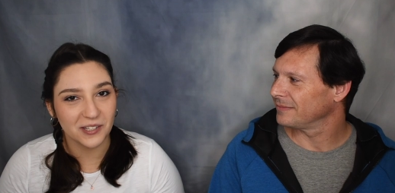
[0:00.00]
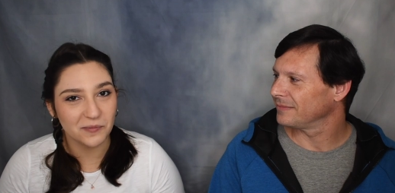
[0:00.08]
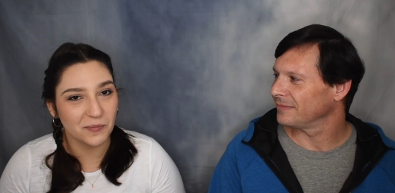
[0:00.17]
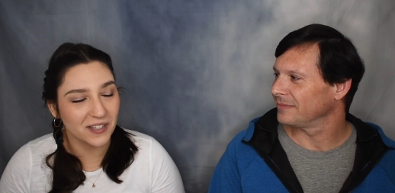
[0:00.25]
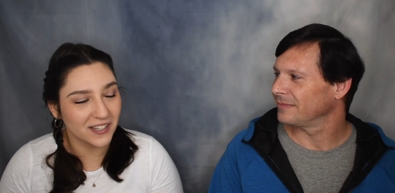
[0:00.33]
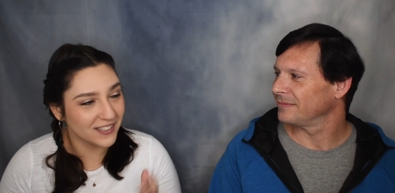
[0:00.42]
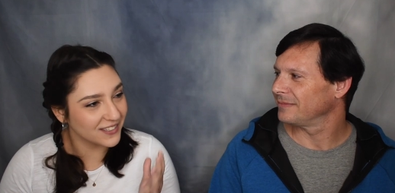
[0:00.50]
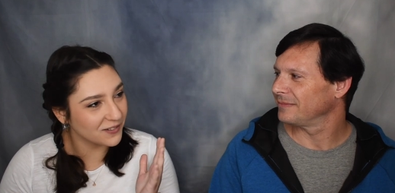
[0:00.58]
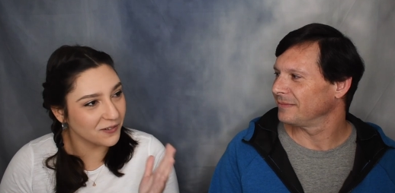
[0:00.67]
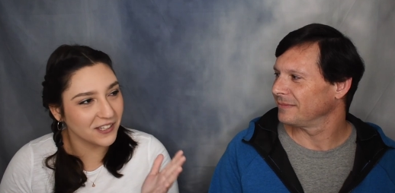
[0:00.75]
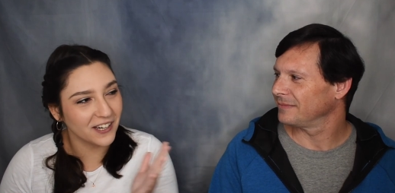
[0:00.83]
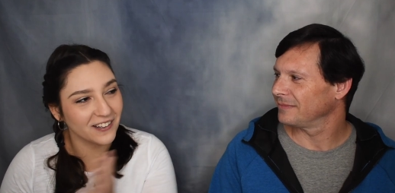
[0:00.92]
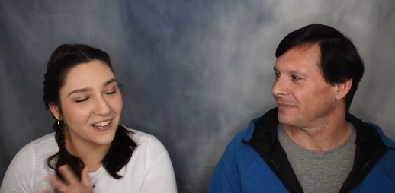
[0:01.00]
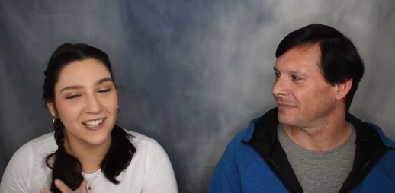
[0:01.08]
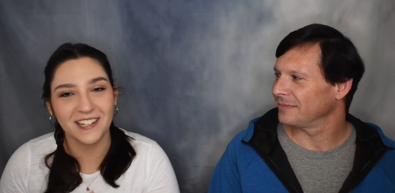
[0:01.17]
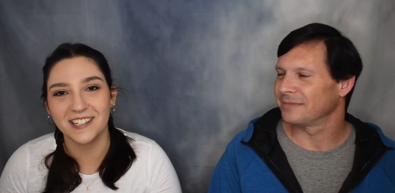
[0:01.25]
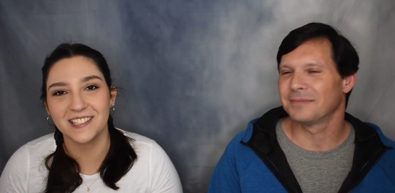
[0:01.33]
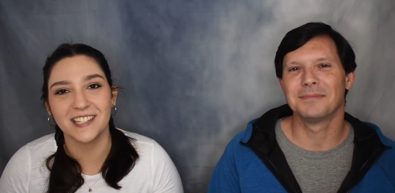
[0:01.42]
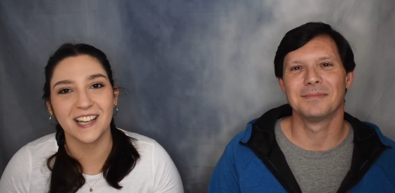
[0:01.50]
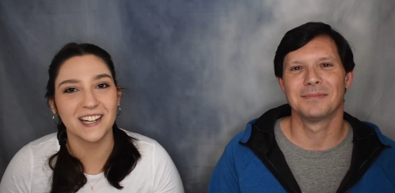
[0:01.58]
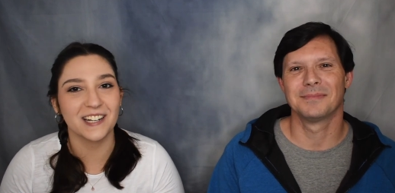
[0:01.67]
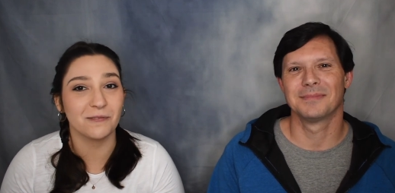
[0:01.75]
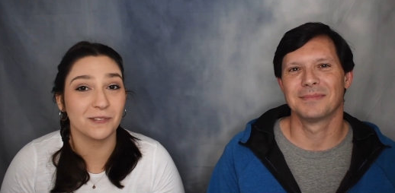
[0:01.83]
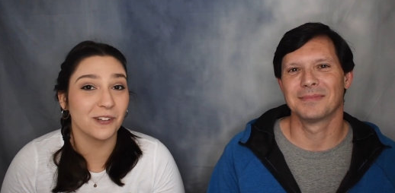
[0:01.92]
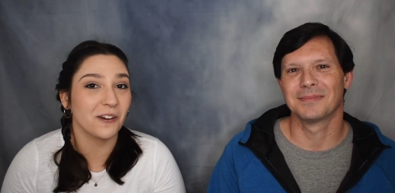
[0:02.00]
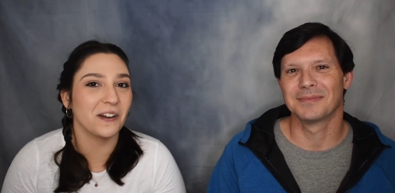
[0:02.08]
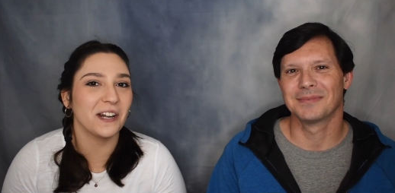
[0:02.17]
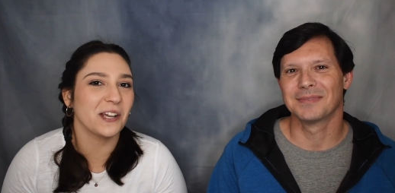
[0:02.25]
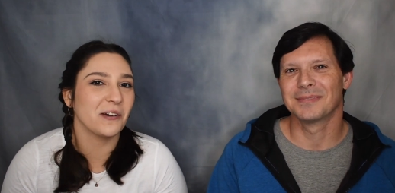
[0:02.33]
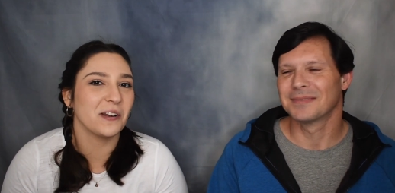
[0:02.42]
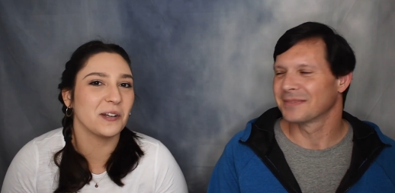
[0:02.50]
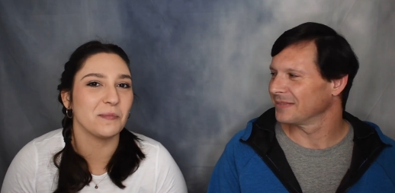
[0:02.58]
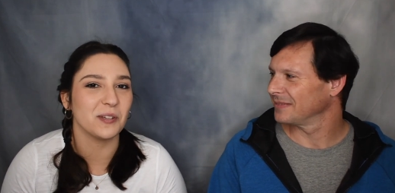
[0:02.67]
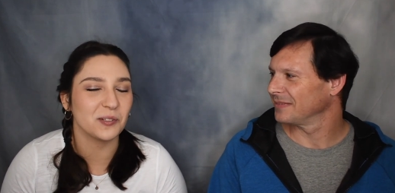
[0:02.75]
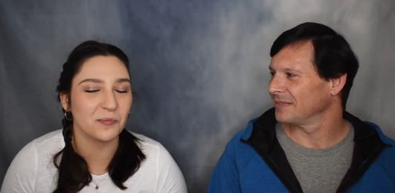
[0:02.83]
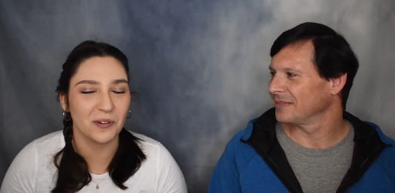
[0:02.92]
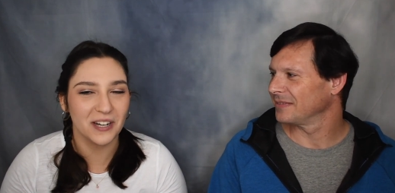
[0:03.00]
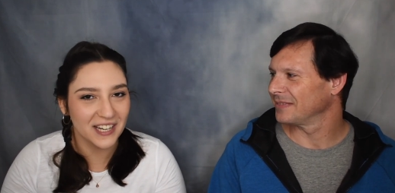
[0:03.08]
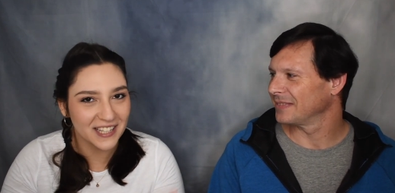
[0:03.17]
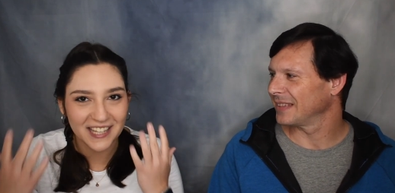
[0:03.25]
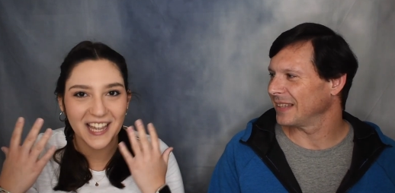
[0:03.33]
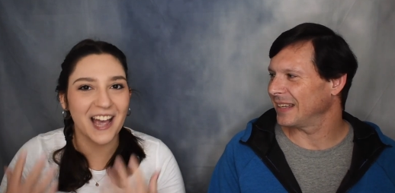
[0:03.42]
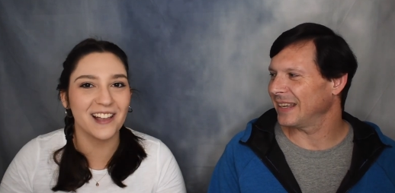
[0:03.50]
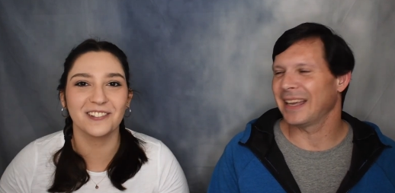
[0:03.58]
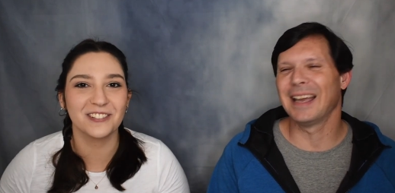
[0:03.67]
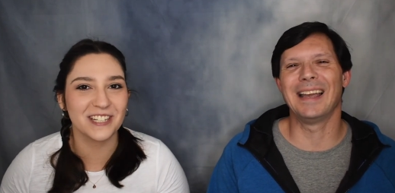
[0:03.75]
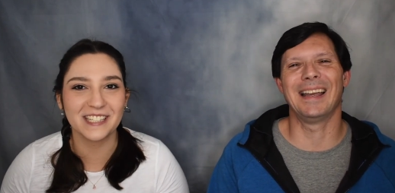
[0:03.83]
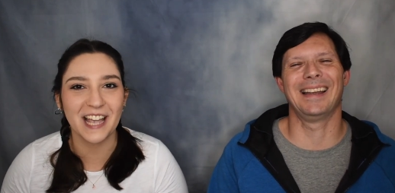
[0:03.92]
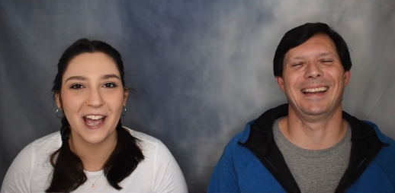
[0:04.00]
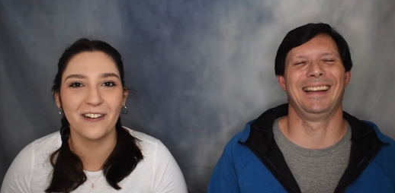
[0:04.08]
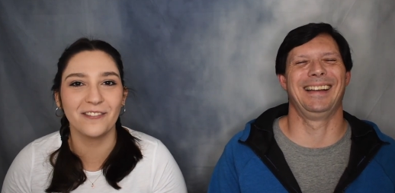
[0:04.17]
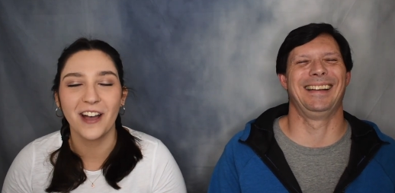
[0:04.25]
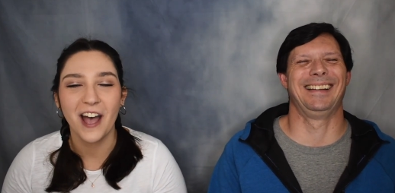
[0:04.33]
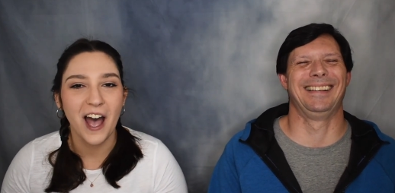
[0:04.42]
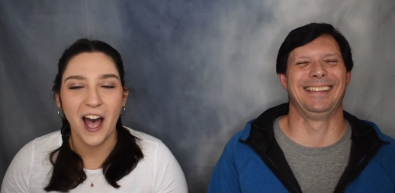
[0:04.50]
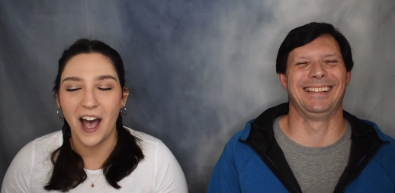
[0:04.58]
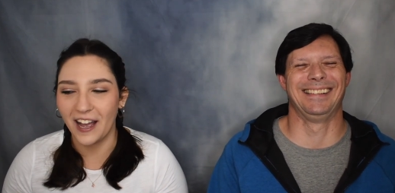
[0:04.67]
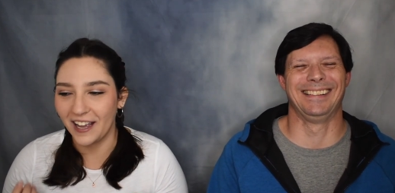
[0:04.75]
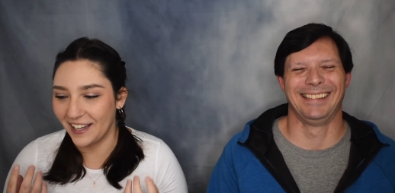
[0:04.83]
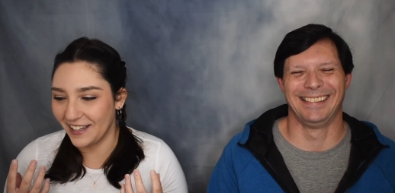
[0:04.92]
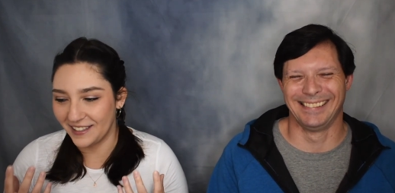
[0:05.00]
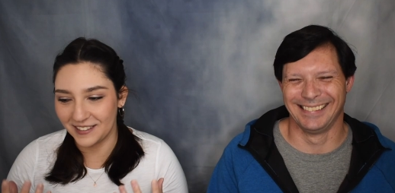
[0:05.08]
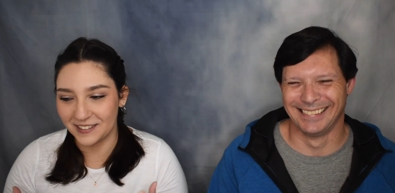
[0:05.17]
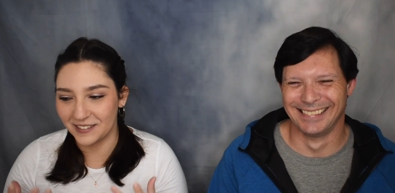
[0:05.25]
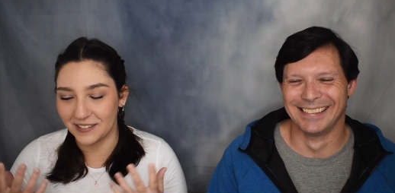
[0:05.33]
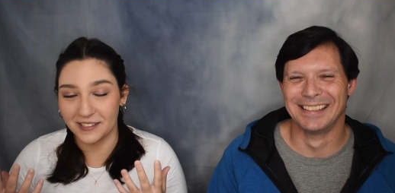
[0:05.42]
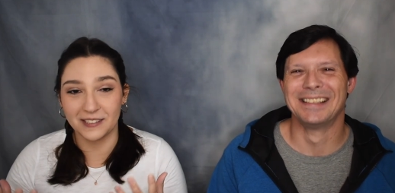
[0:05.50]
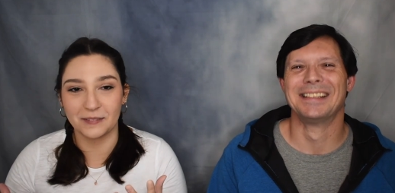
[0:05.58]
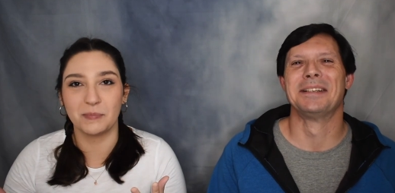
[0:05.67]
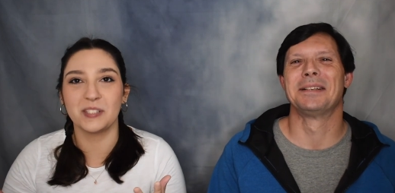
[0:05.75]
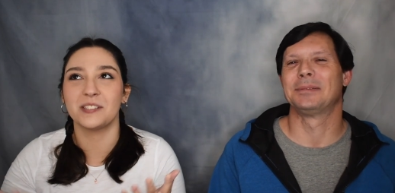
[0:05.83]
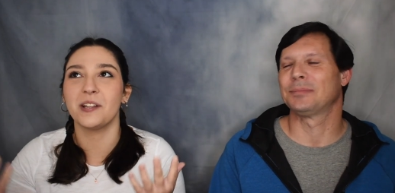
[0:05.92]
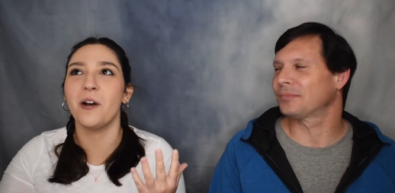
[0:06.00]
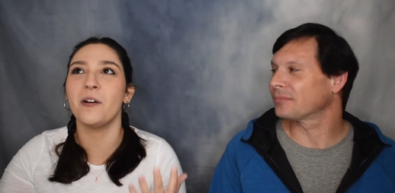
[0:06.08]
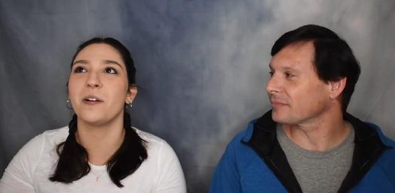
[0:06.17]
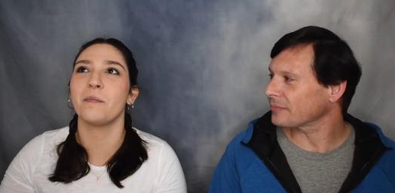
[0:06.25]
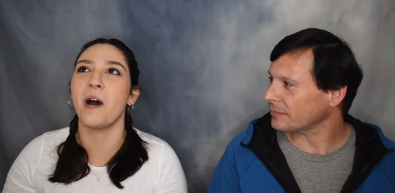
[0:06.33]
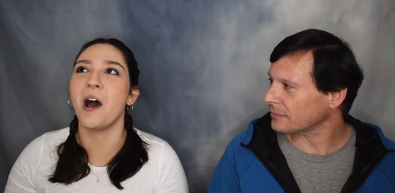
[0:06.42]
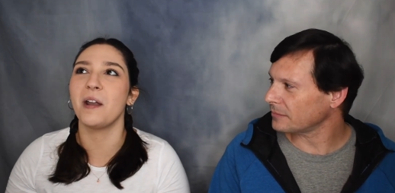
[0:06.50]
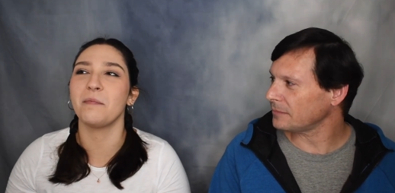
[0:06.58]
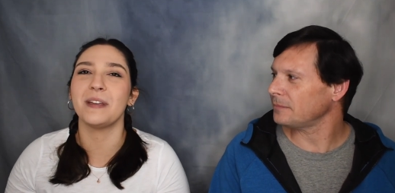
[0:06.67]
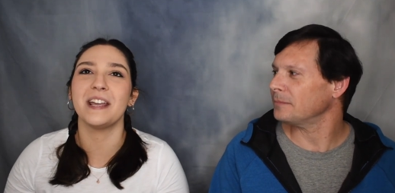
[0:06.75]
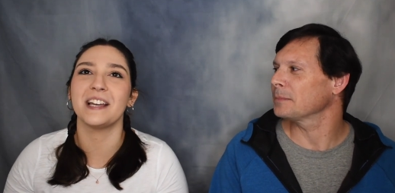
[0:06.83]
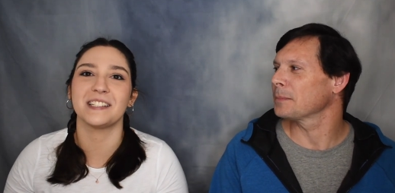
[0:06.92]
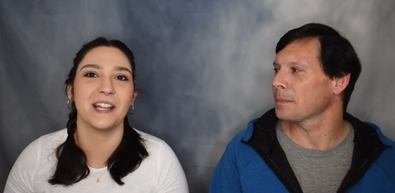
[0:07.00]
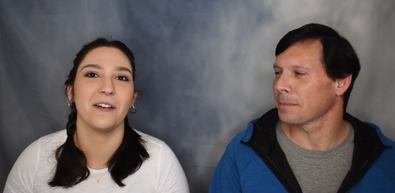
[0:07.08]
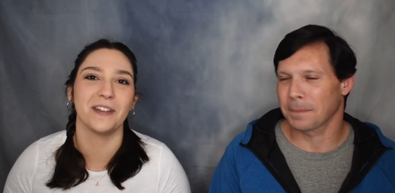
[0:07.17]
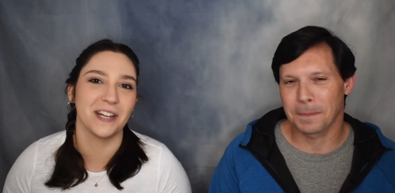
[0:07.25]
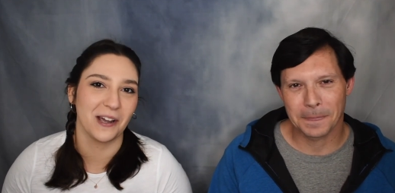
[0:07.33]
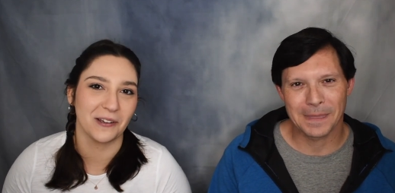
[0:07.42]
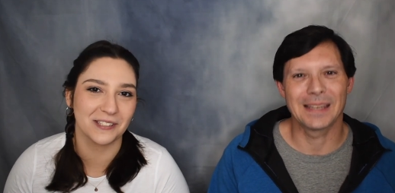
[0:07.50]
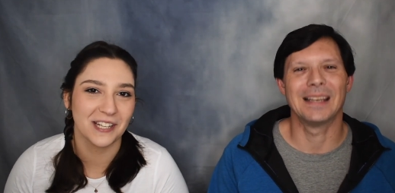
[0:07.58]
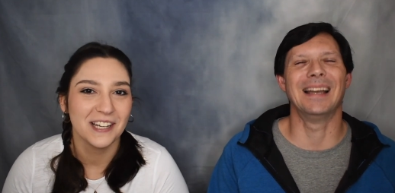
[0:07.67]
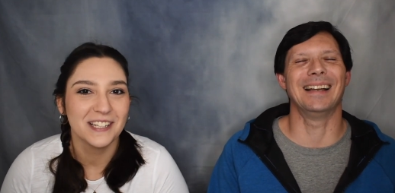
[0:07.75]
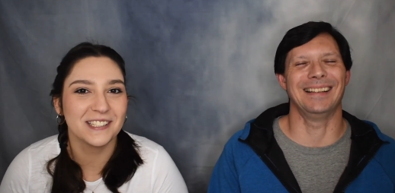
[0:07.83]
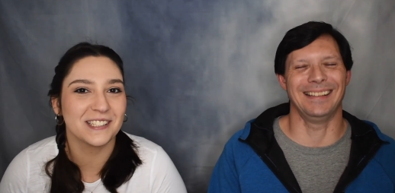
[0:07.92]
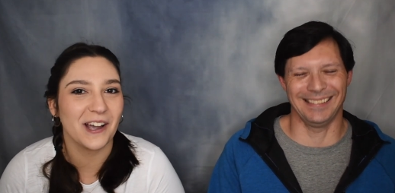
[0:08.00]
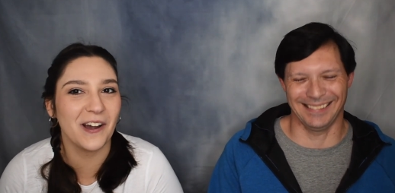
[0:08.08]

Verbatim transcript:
Speaker 1: is because North Carolina decided it was already going to be spring and the allergies have eh, bestowed upon me a stuffy nose. So.